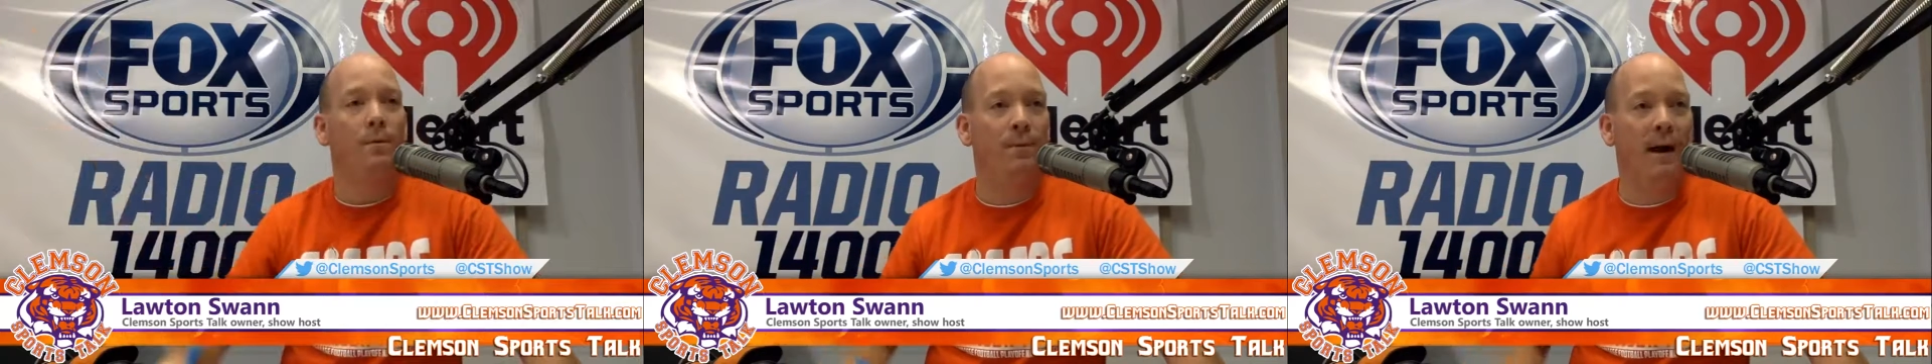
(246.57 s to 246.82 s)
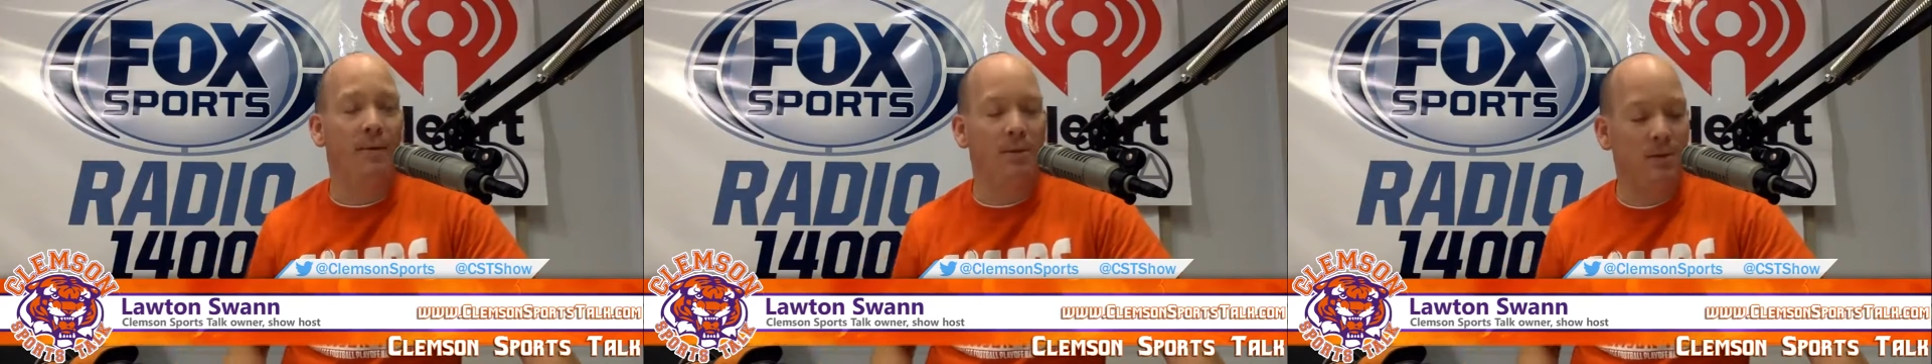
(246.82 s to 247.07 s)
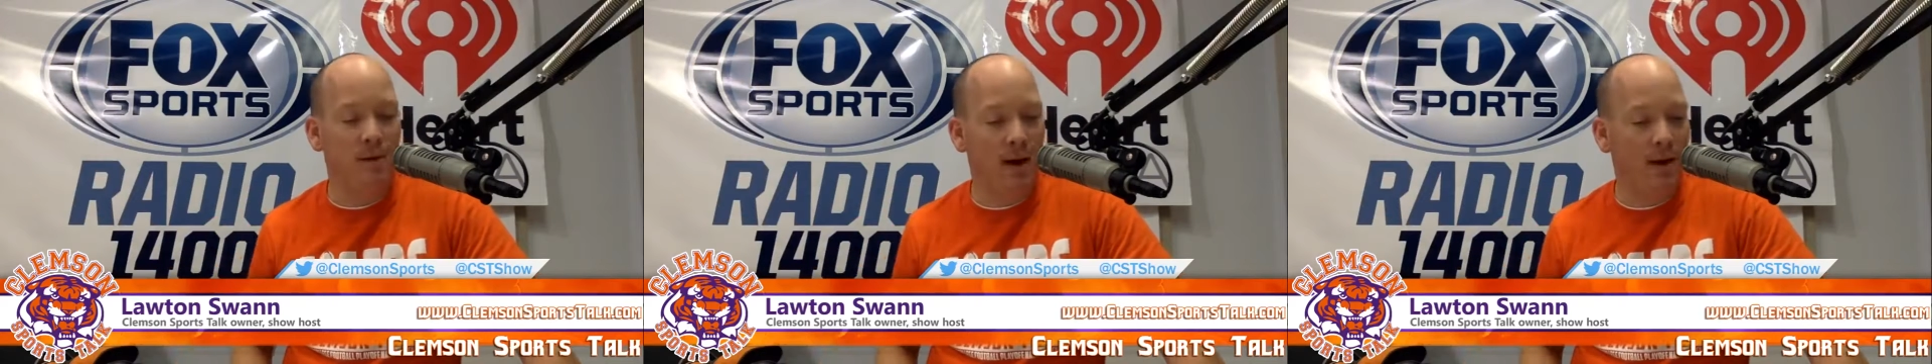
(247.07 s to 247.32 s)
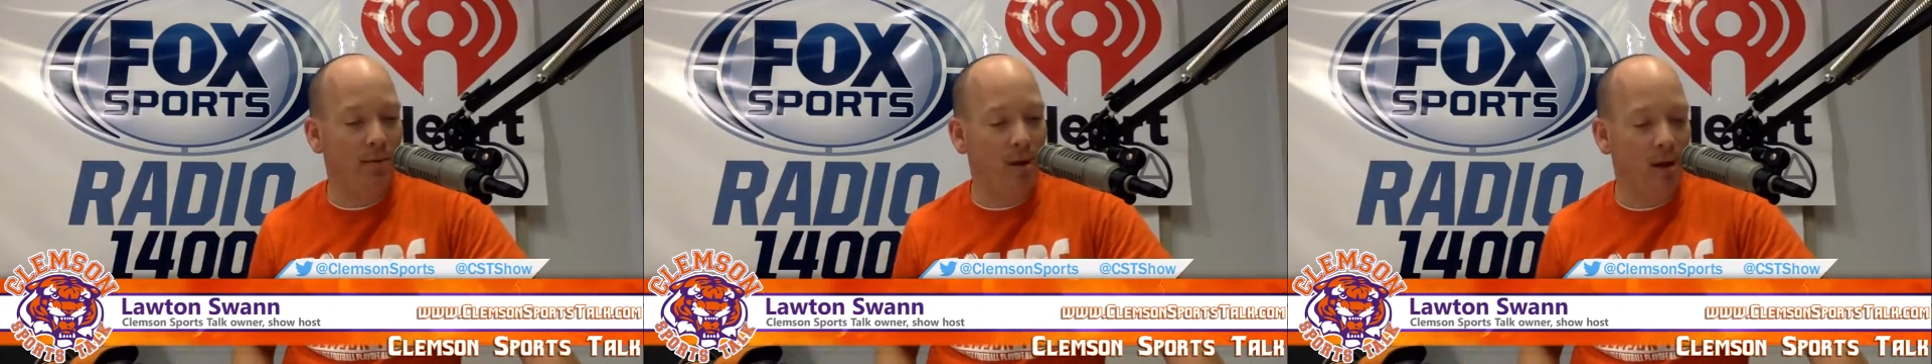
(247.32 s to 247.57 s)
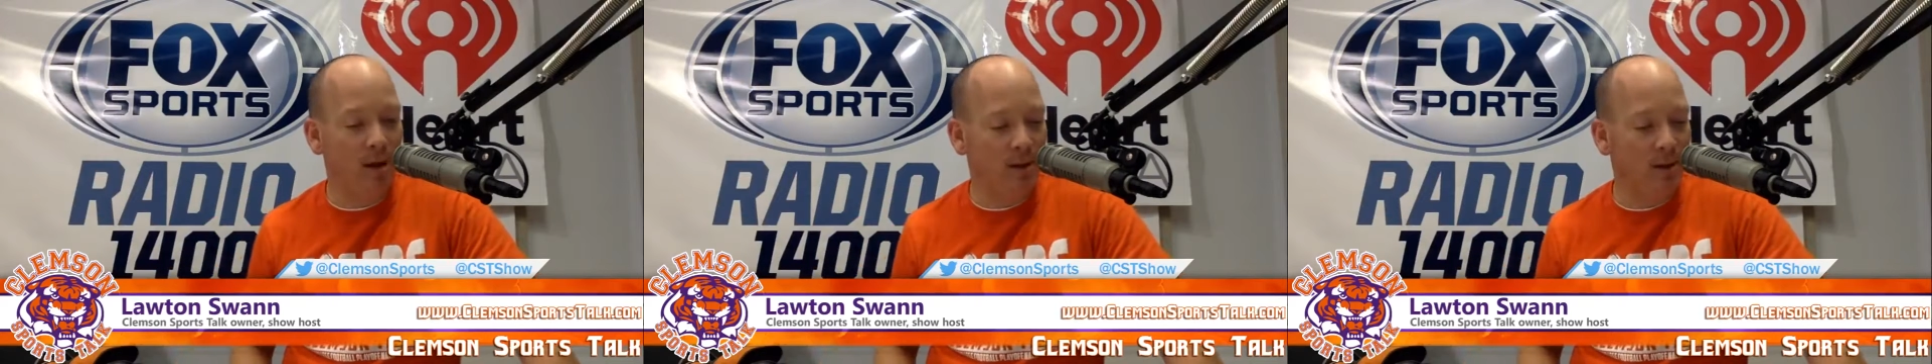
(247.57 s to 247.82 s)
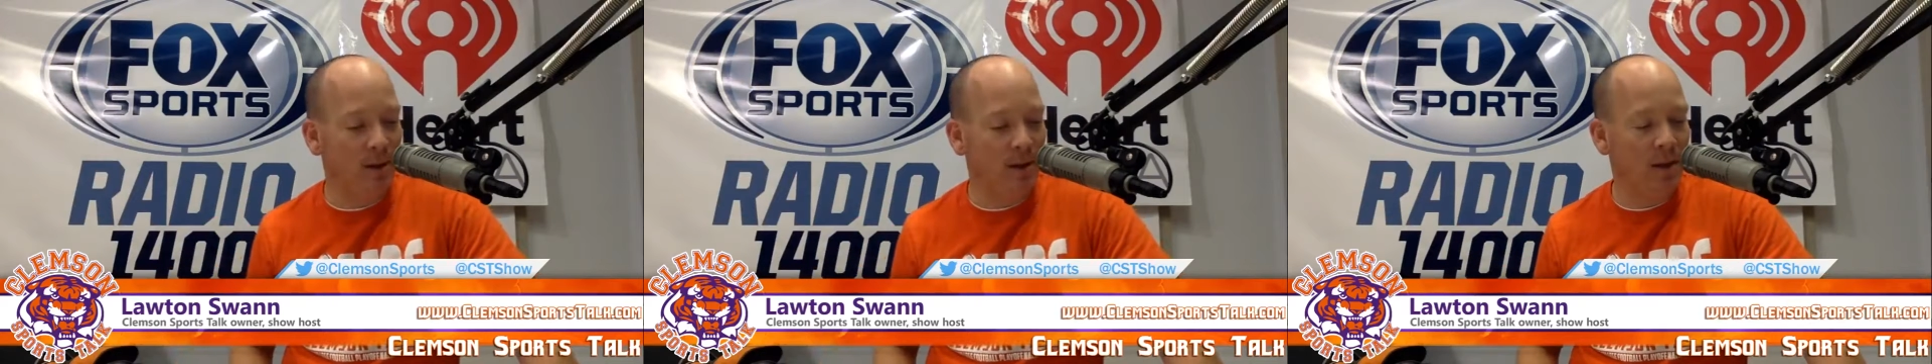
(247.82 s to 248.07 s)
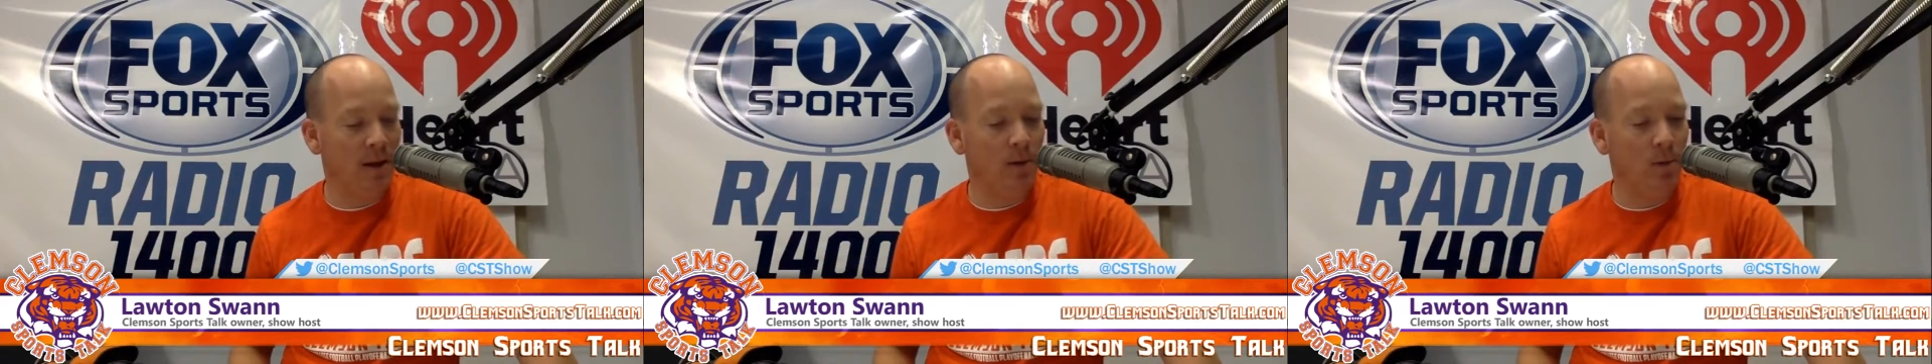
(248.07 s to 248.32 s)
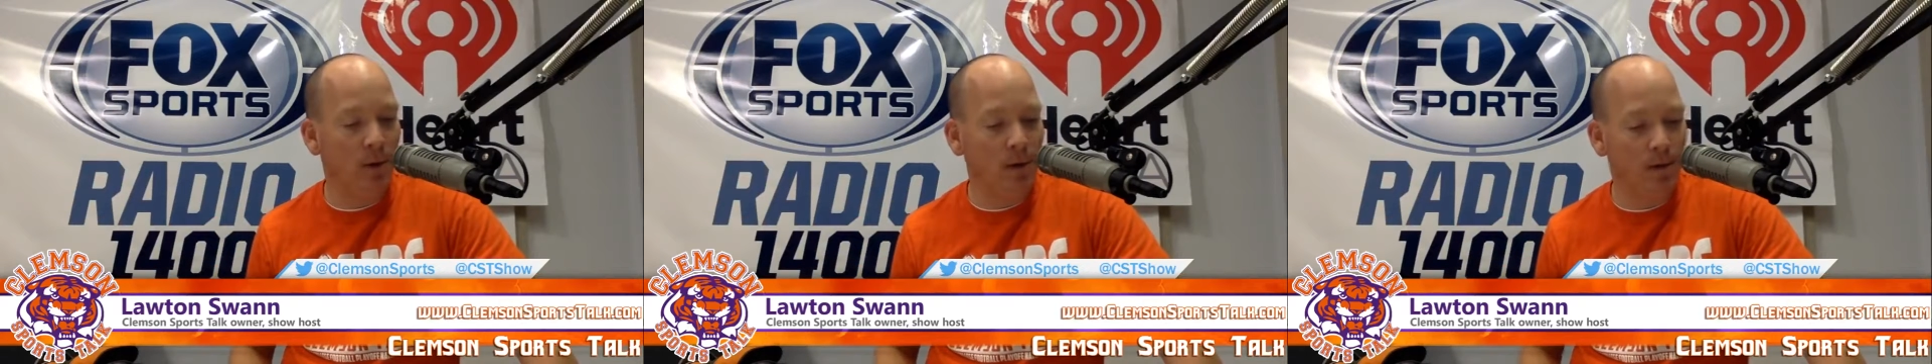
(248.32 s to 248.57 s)
5 consecutive losses, I think it
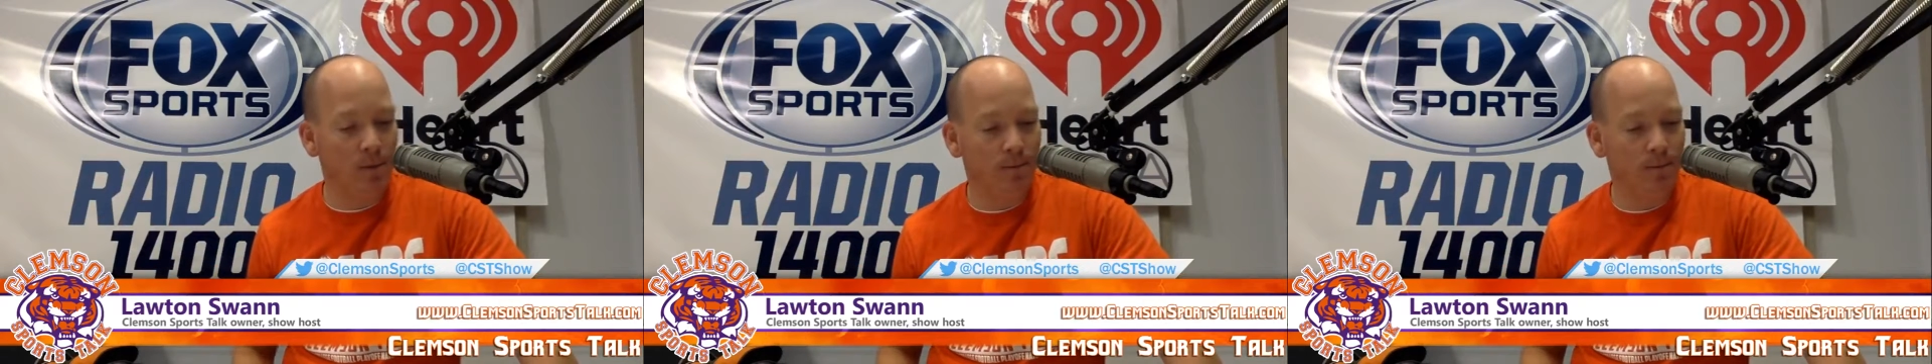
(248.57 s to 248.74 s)
was.